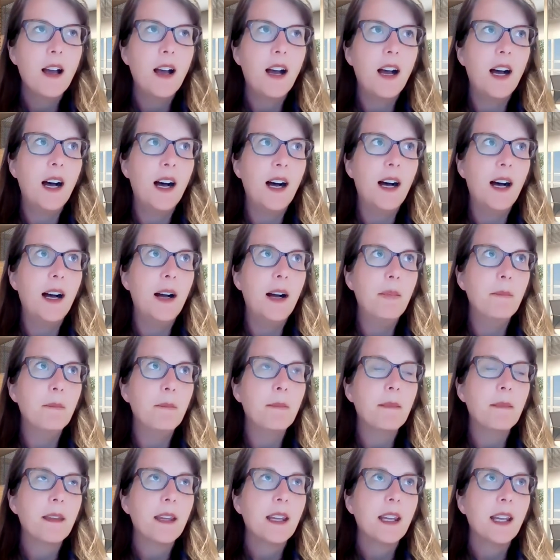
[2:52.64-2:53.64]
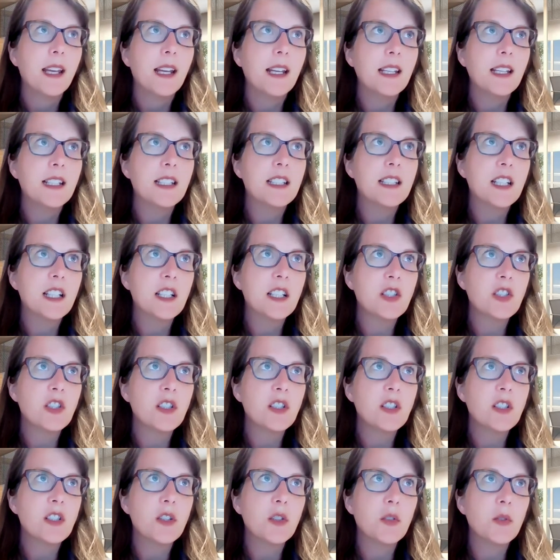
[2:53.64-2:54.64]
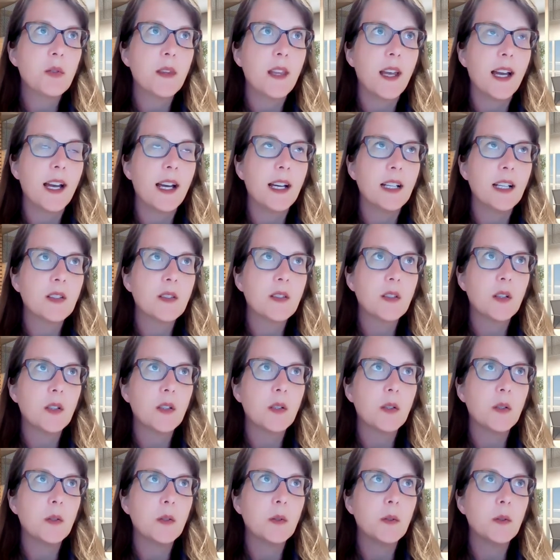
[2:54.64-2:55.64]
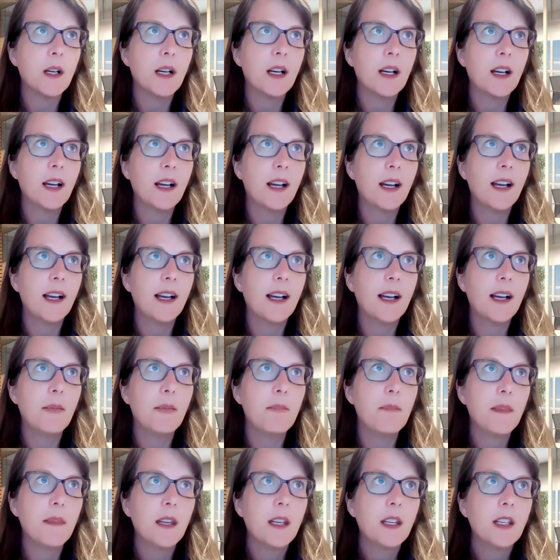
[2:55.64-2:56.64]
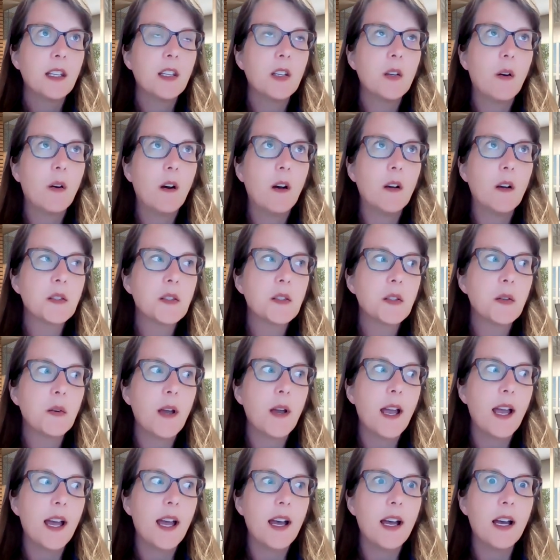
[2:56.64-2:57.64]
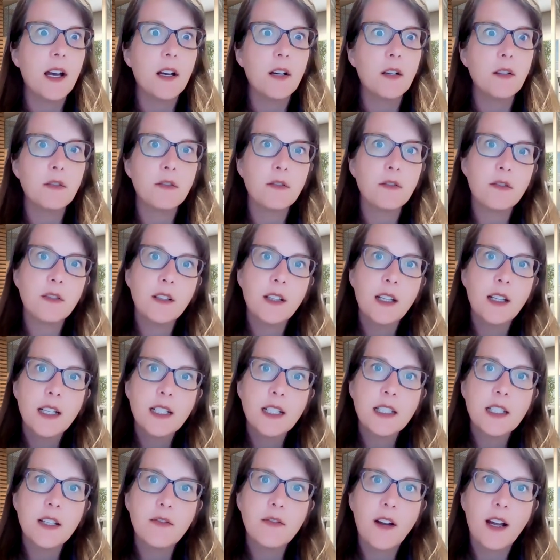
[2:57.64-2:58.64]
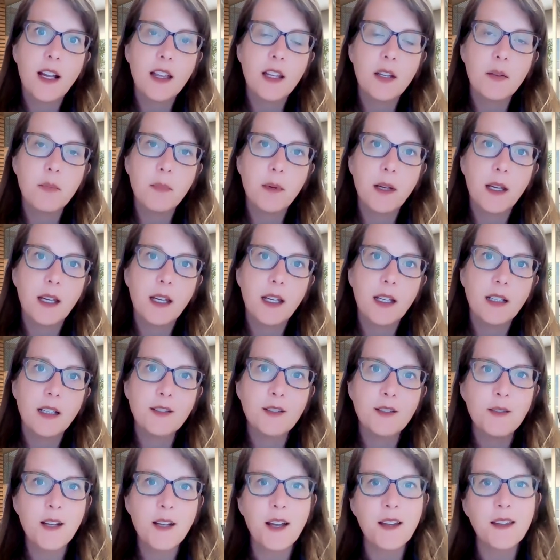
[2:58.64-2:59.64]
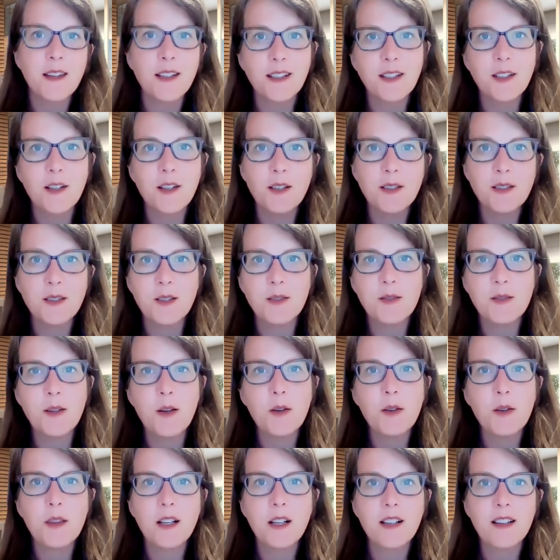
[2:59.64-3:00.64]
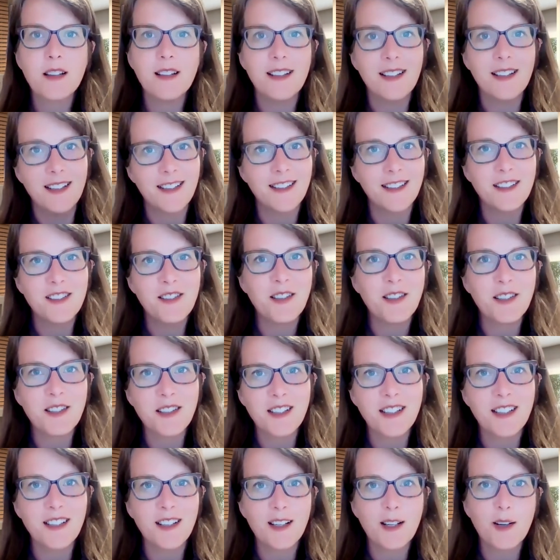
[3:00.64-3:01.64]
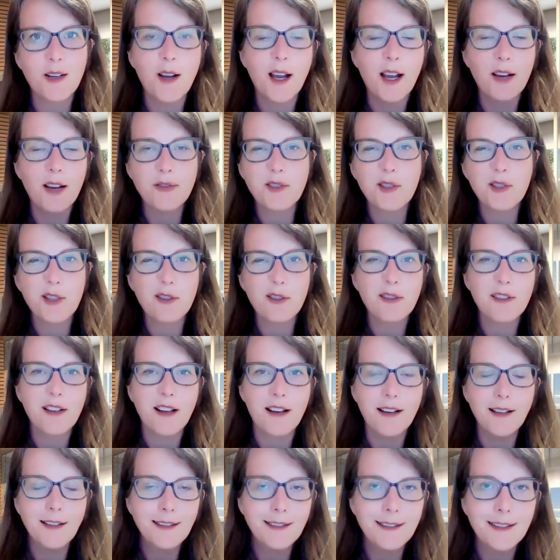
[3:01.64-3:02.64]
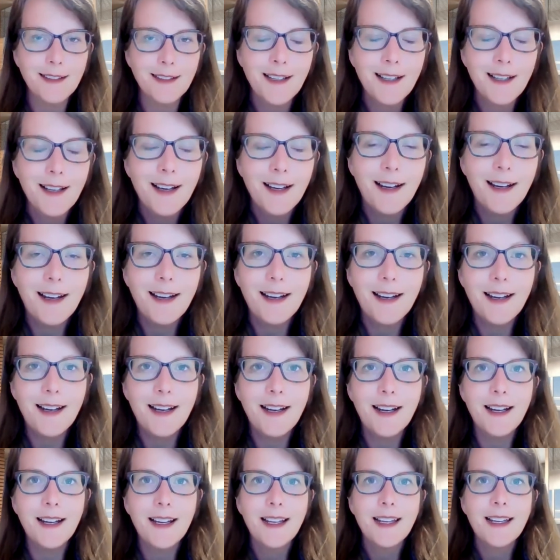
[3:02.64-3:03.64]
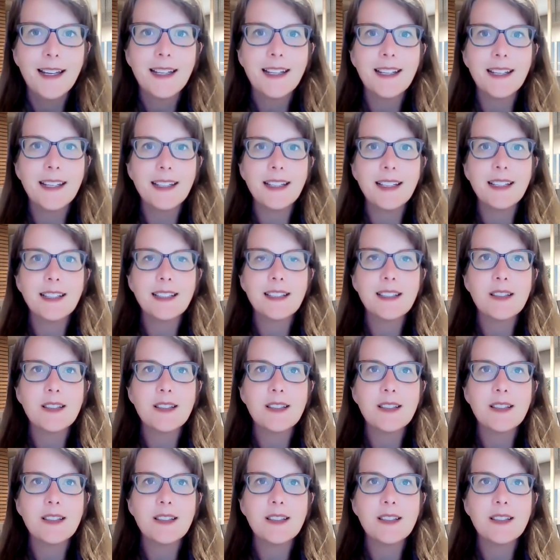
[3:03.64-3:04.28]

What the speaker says: In addition to that, so you also have developing, so now that you also know the client, know you're going to go after it or not, getting